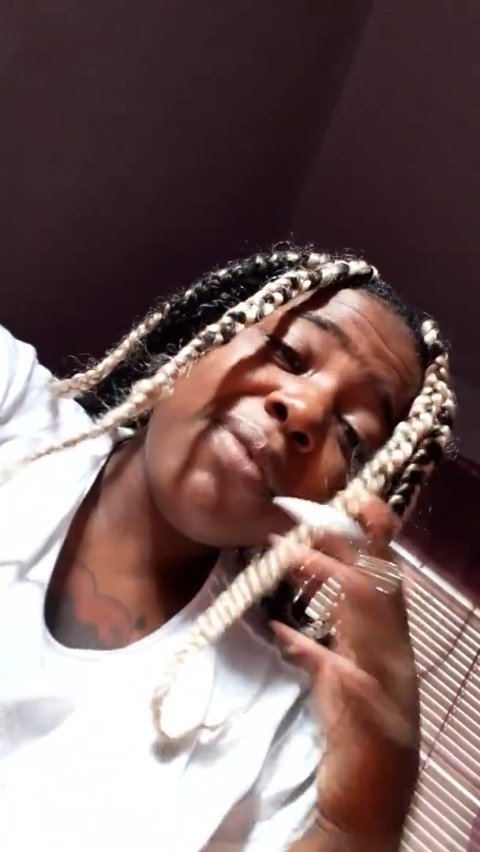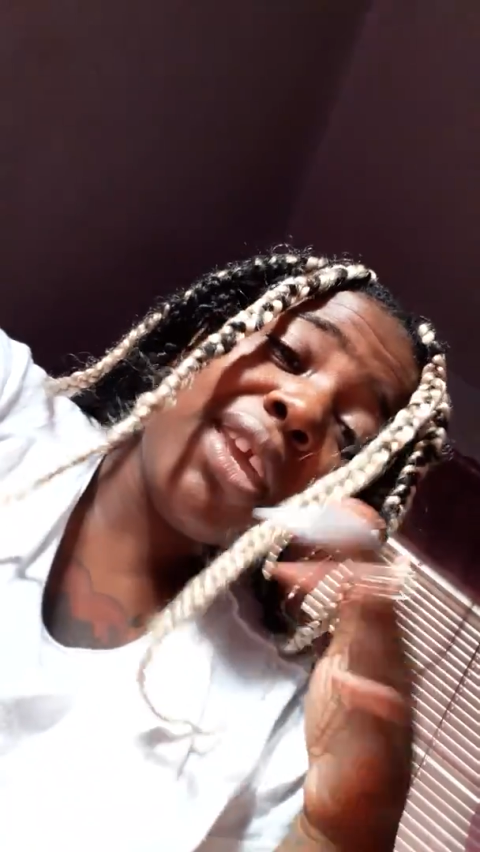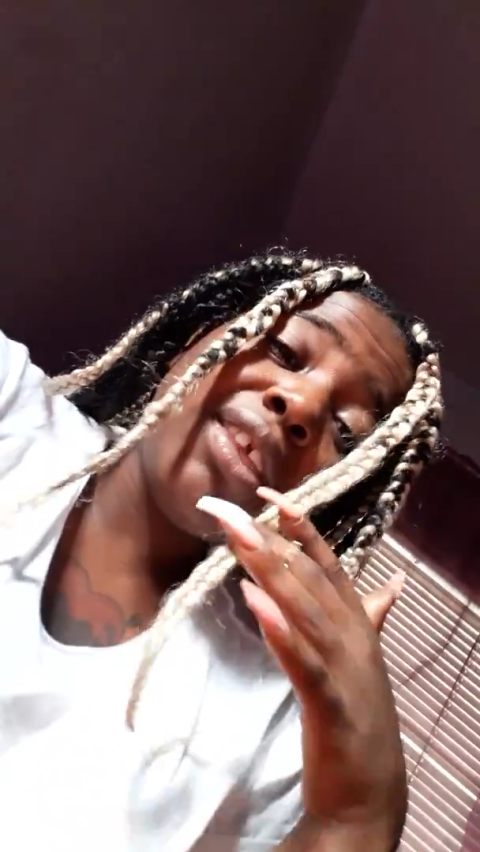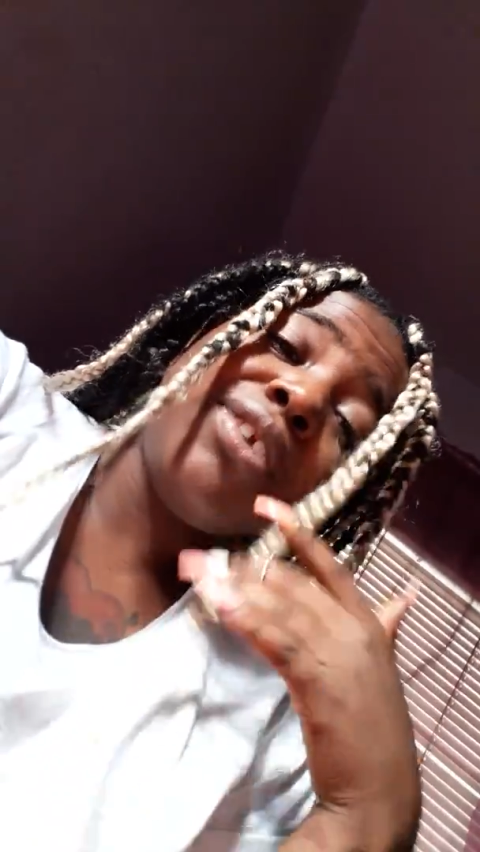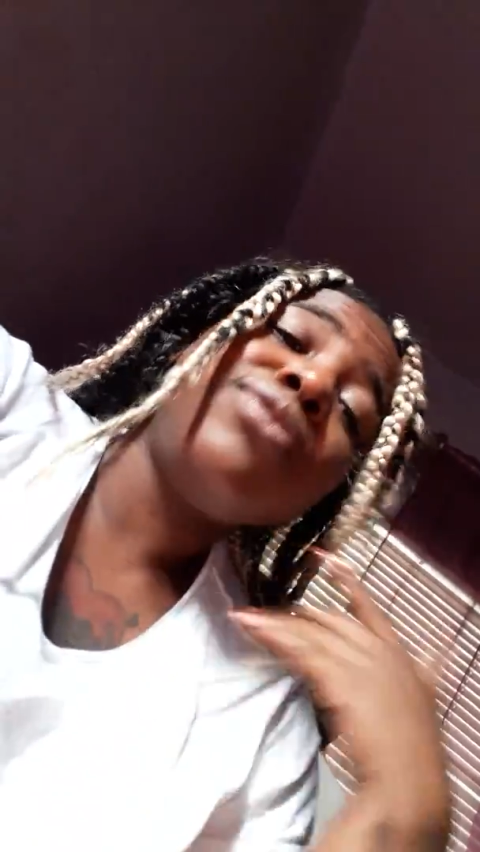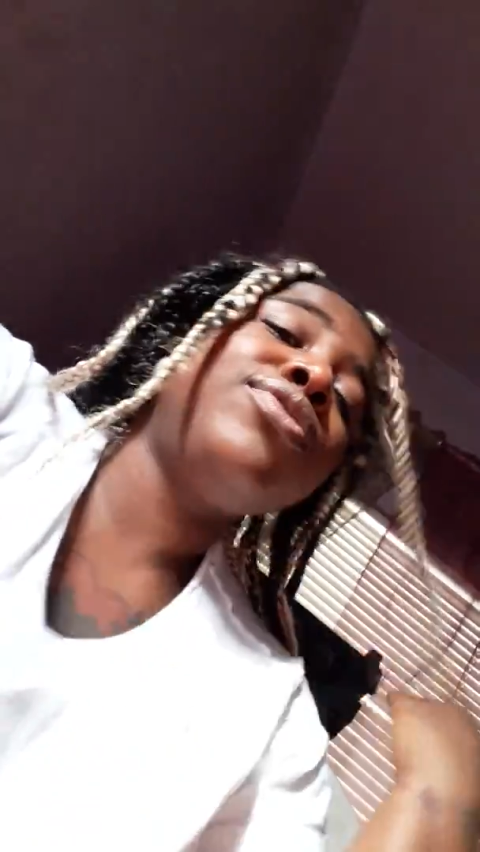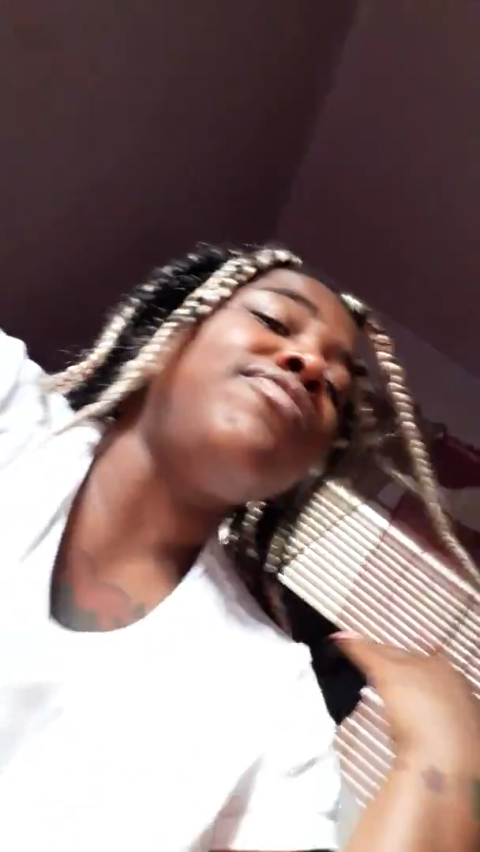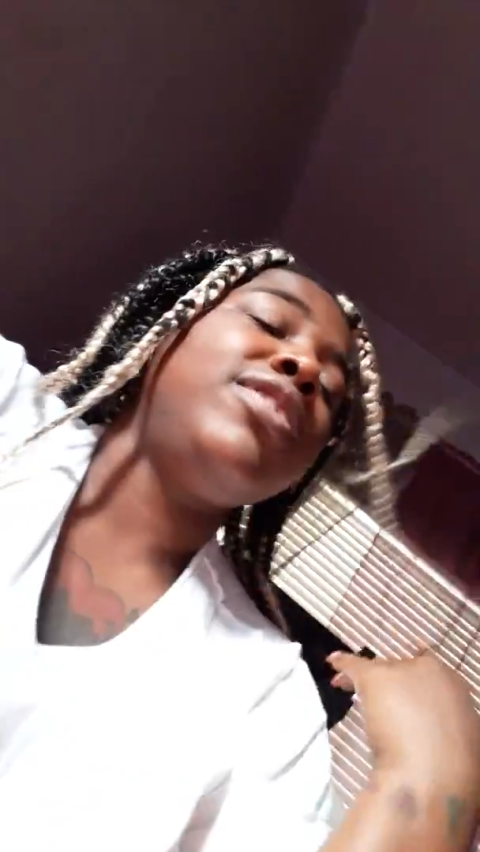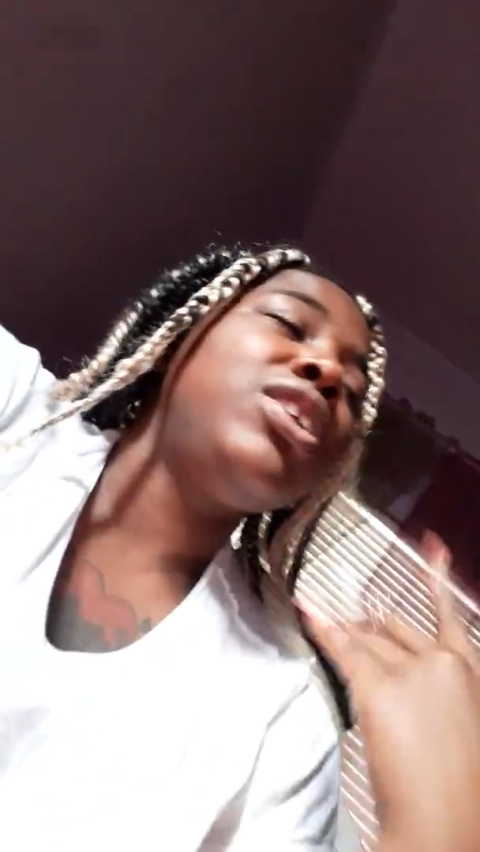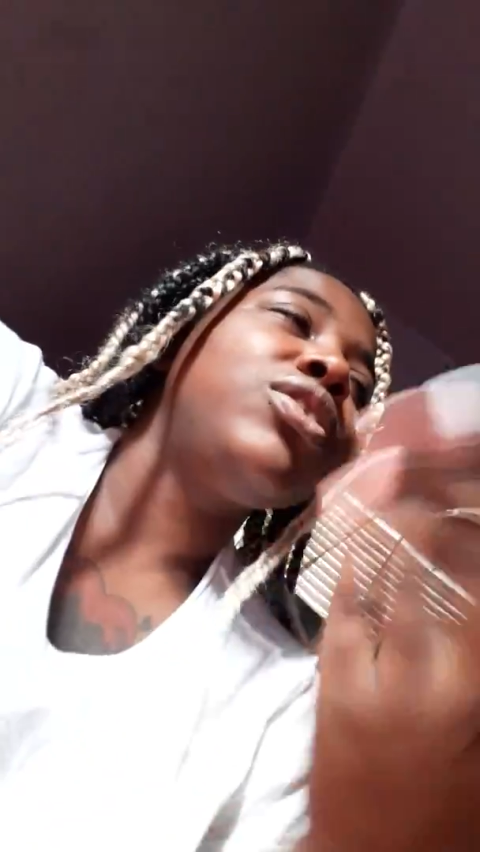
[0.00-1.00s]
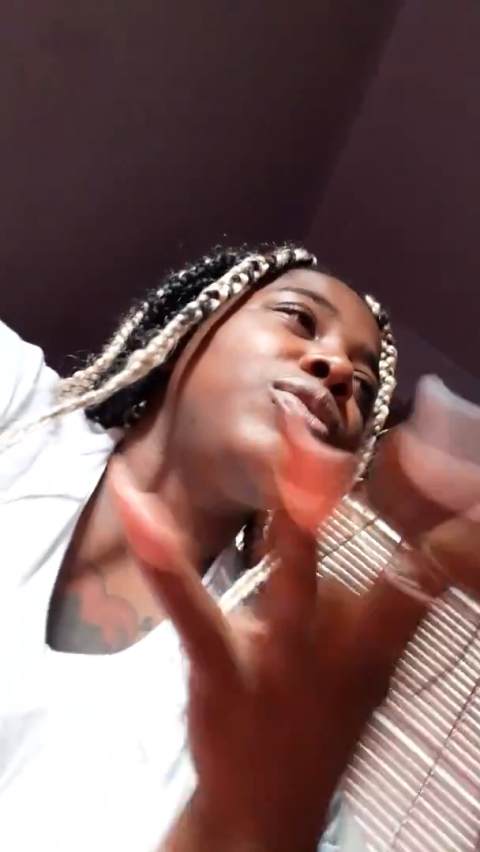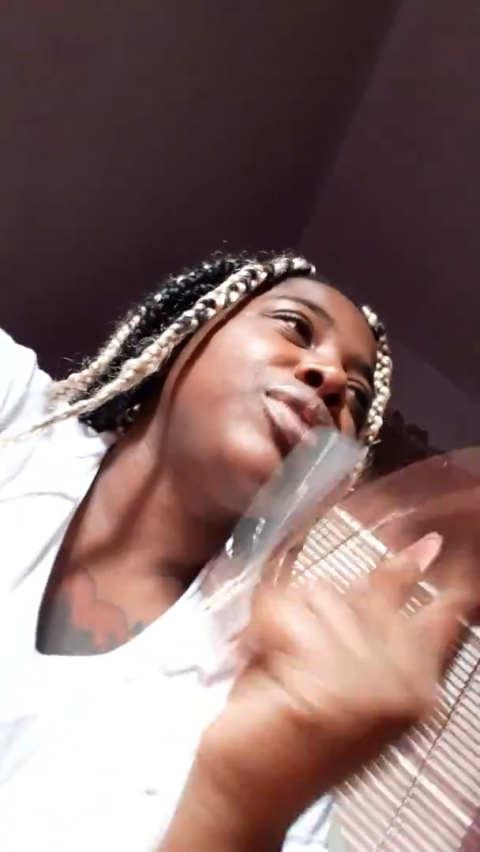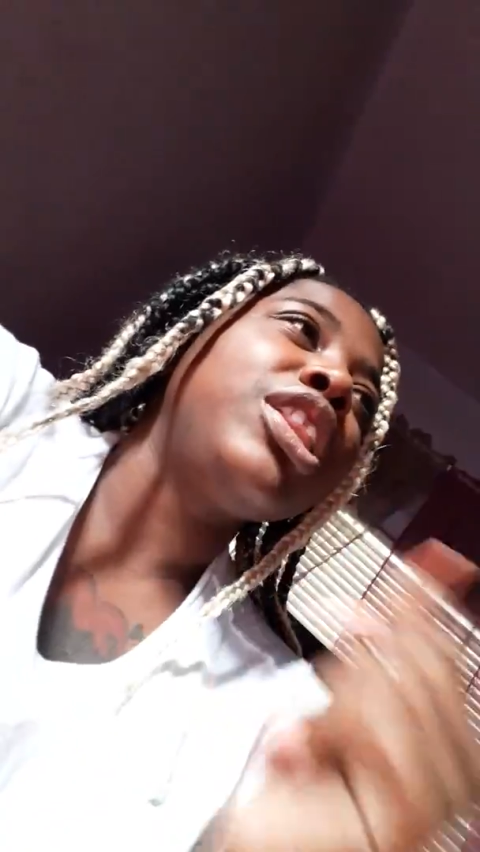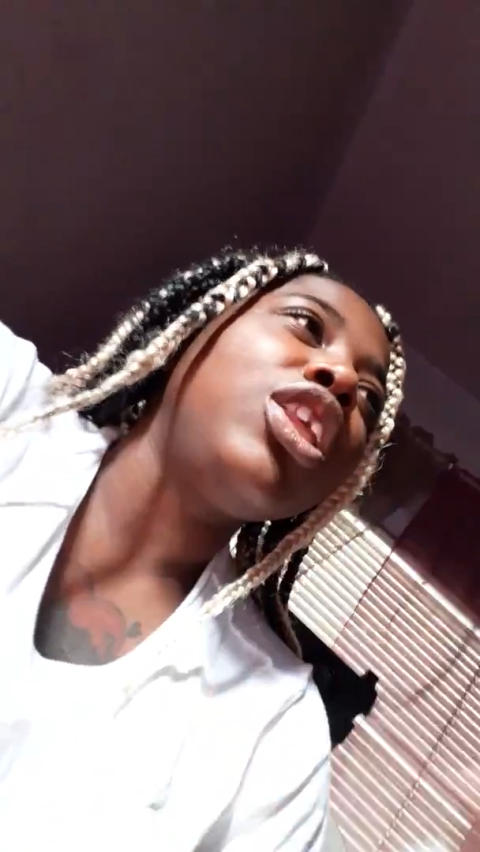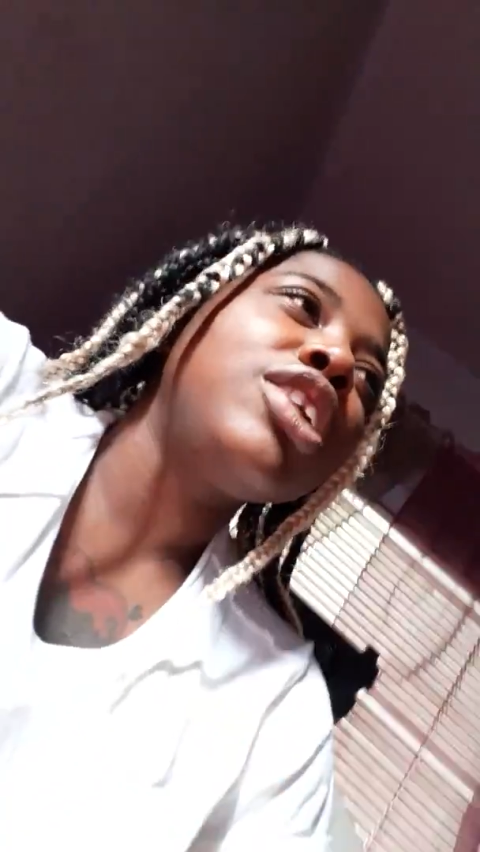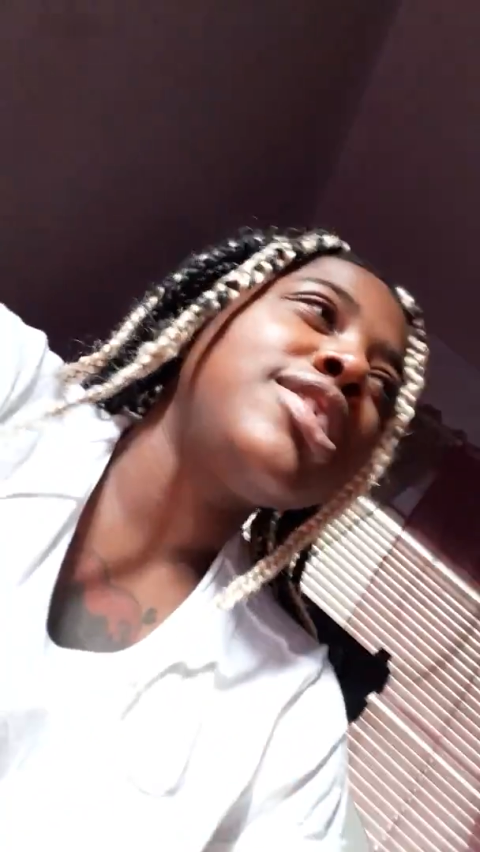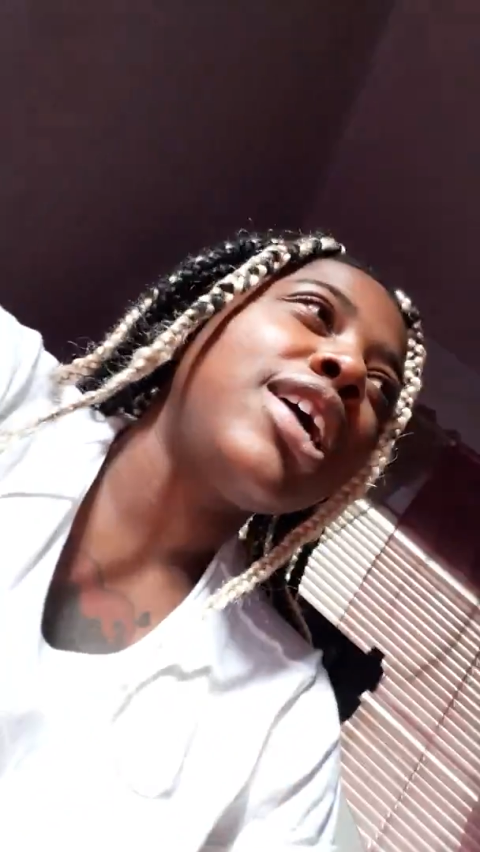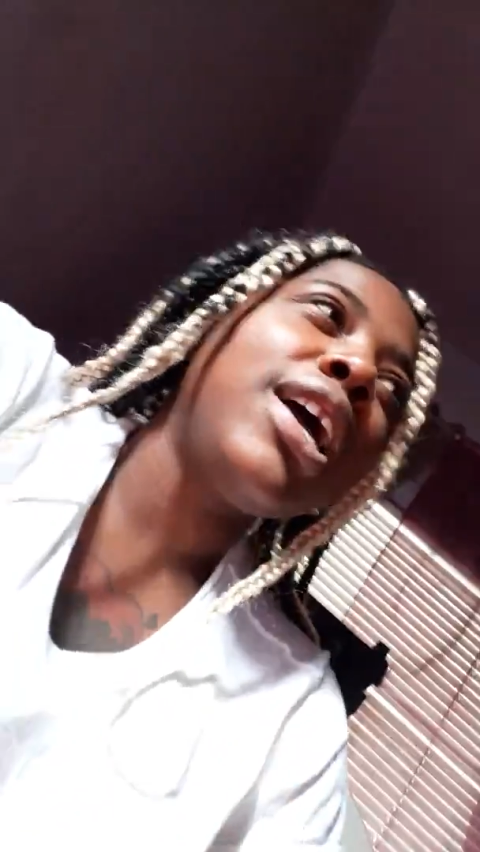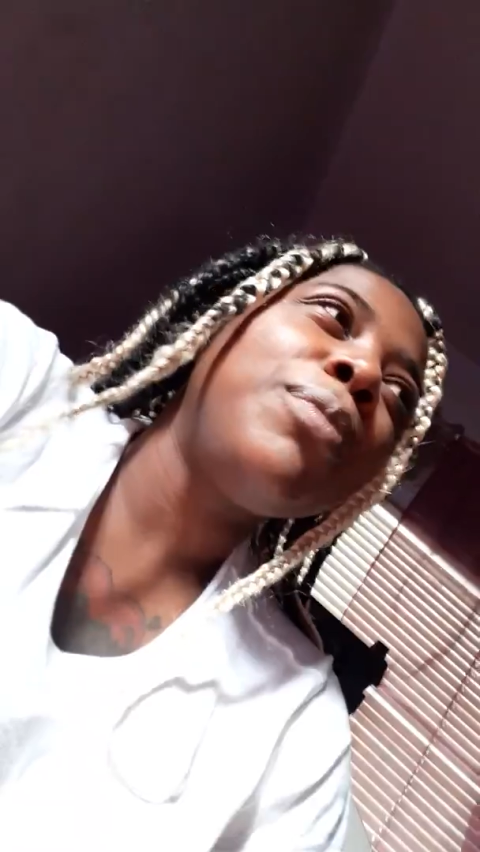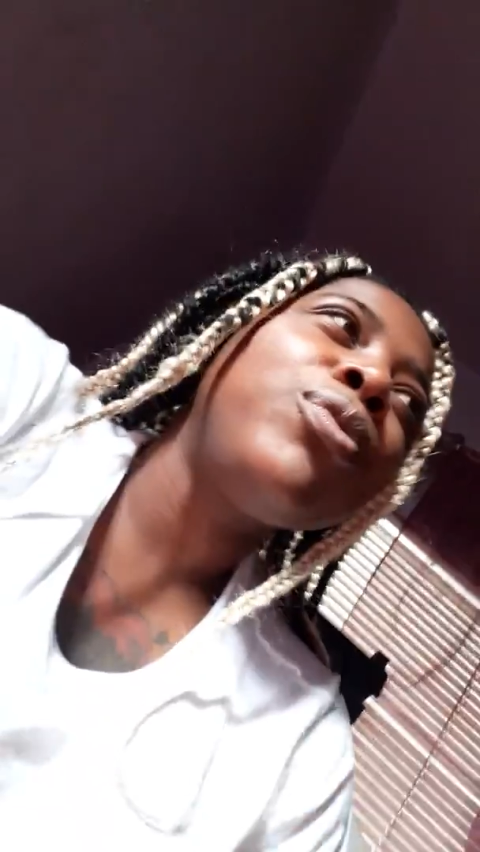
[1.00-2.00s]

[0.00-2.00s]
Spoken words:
made a YouTube video in a really long time.